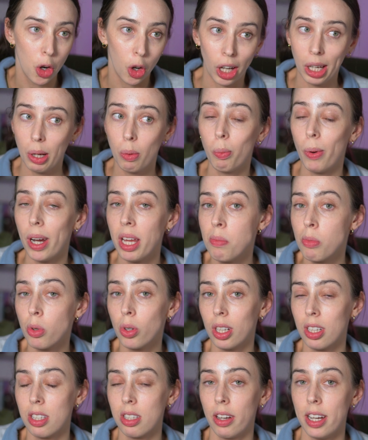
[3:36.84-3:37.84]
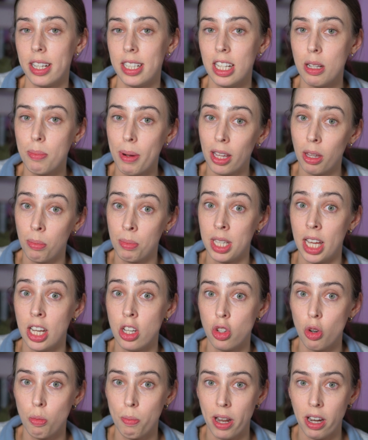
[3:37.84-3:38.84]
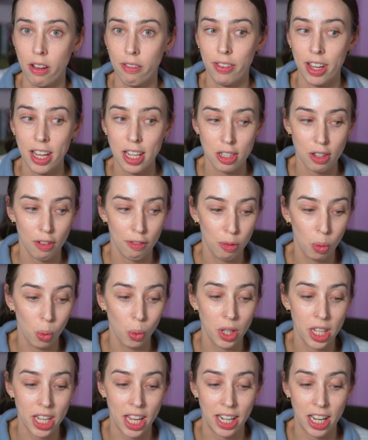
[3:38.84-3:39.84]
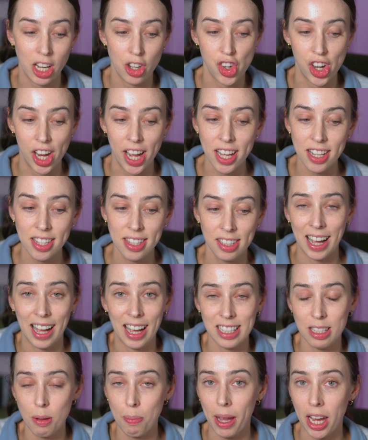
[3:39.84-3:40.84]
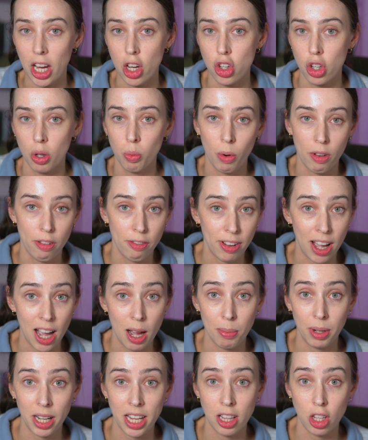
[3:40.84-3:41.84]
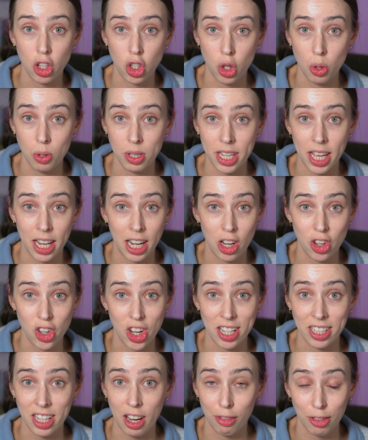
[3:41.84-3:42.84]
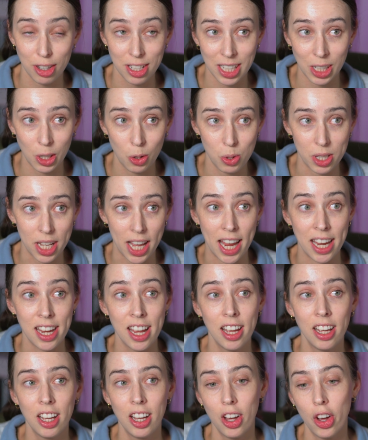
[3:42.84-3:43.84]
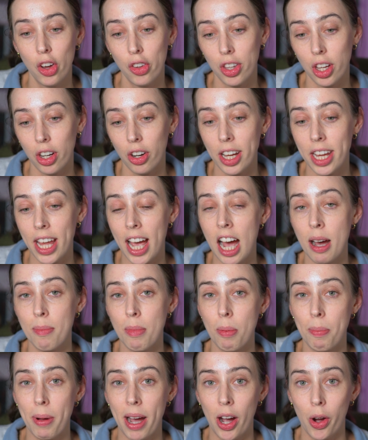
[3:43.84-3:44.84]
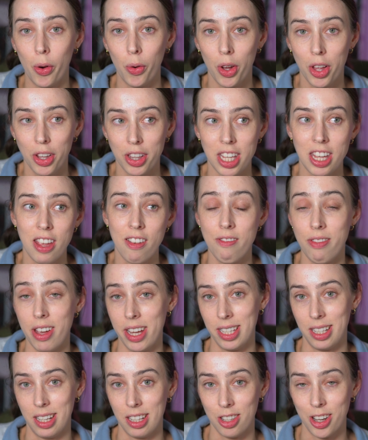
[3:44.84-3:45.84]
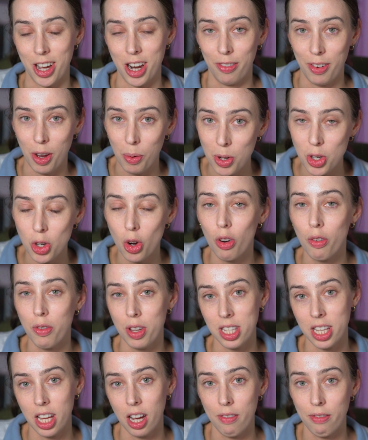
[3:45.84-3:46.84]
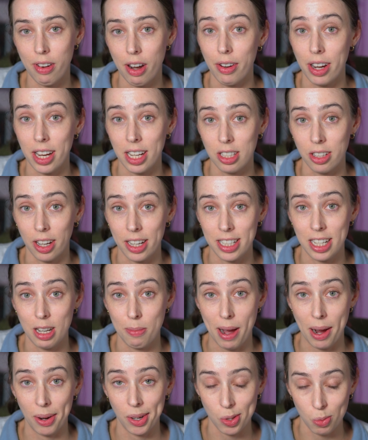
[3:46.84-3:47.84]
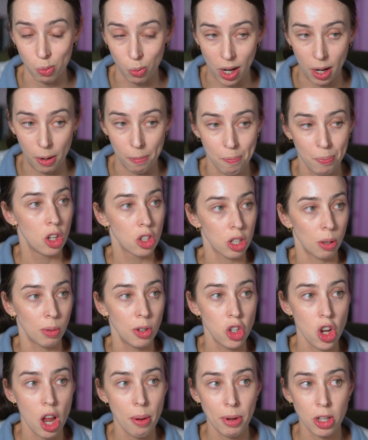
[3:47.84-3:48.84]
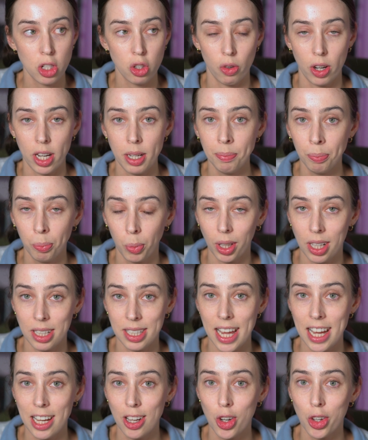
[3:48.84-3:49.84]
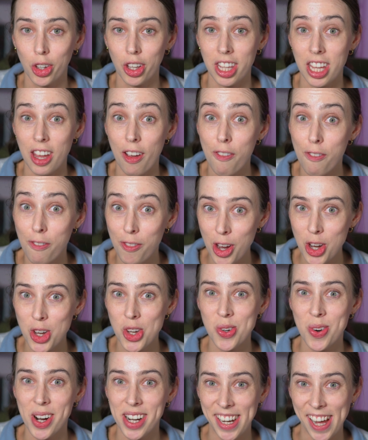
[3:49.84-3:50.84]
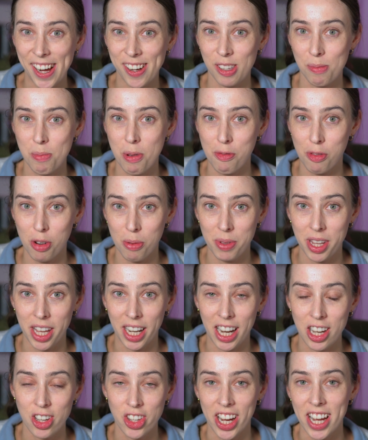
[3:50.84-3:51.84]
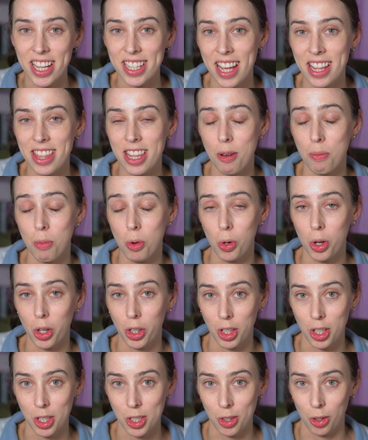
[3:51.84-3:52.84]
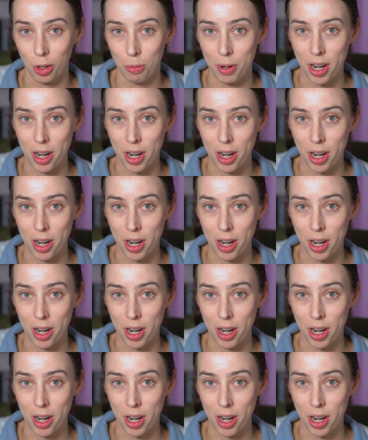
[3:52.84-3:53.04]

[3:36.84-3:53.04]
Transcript: I am way more excited about the potential benefits for the NHS as a patient with family that use the NHS every single day than I am about the investor side of it, which obviously I'm very excited about as well. So I'm going to share my screen. We're going to take a look at the official announcement from the NHS and then we'll look at the stock